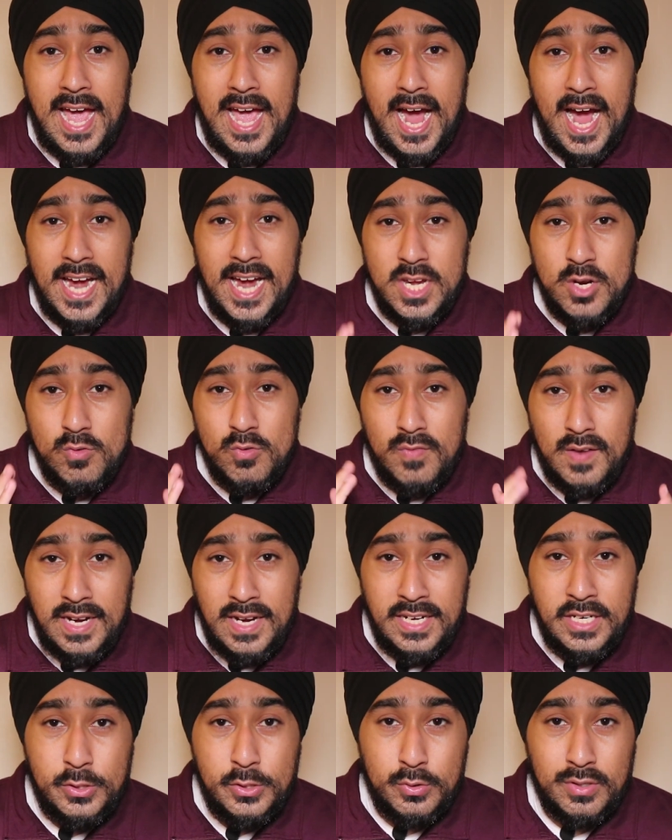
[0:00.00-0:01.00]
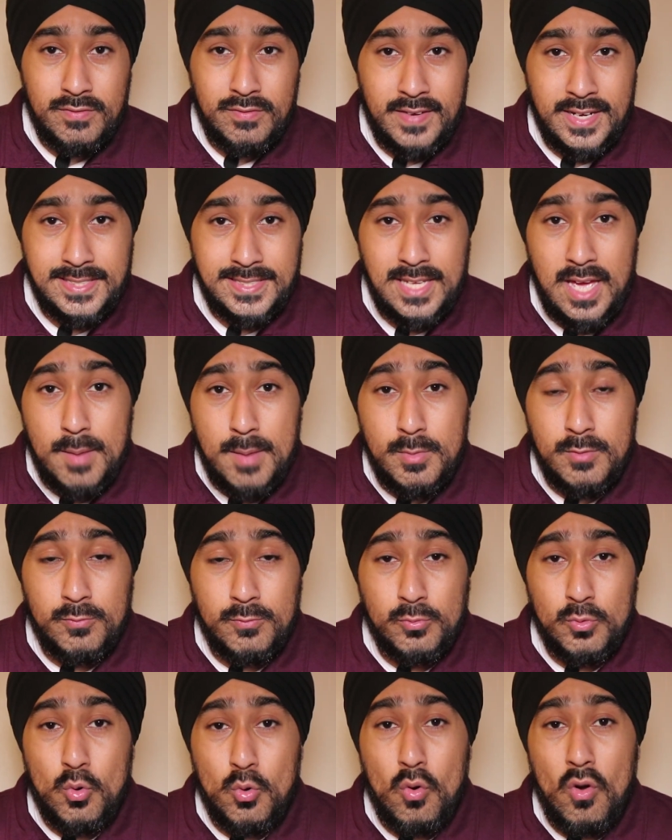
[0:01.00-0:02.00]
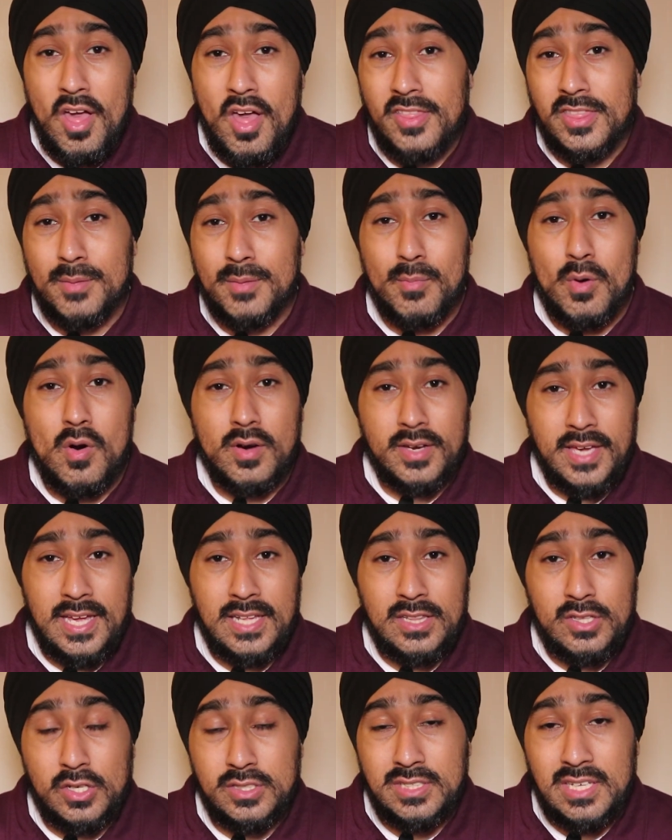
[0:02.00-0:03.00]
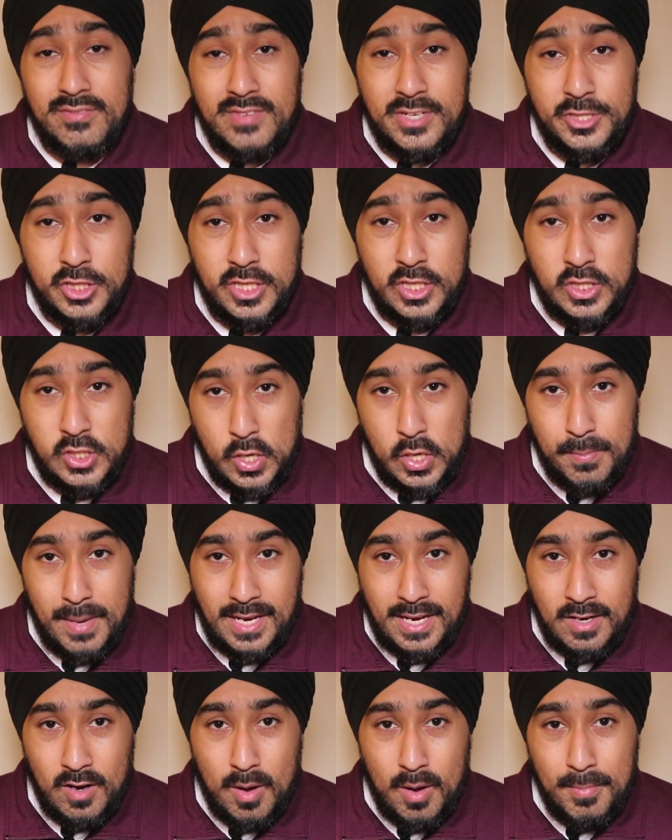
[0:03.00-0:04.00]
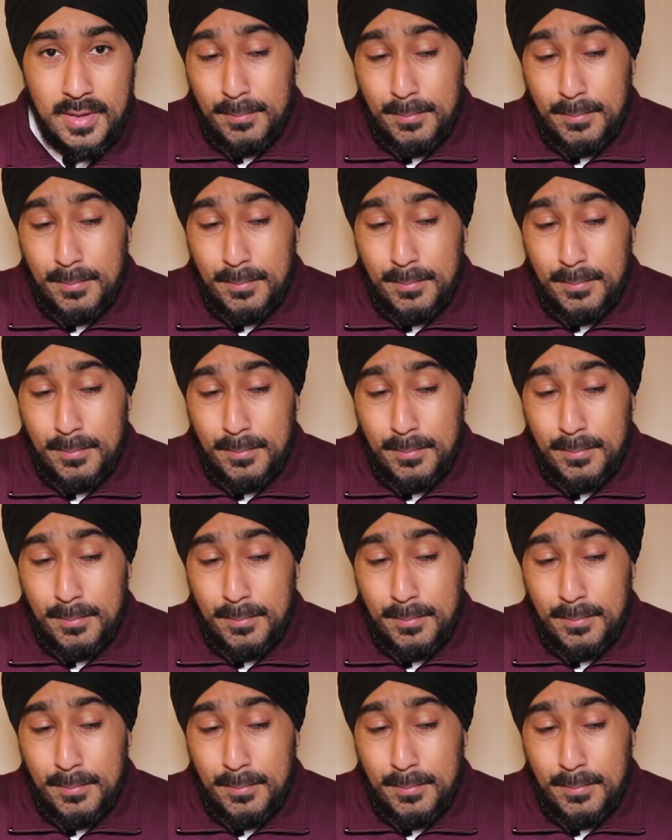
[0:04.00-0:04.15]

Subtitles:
and you really need to invest before the market does eventually go back up.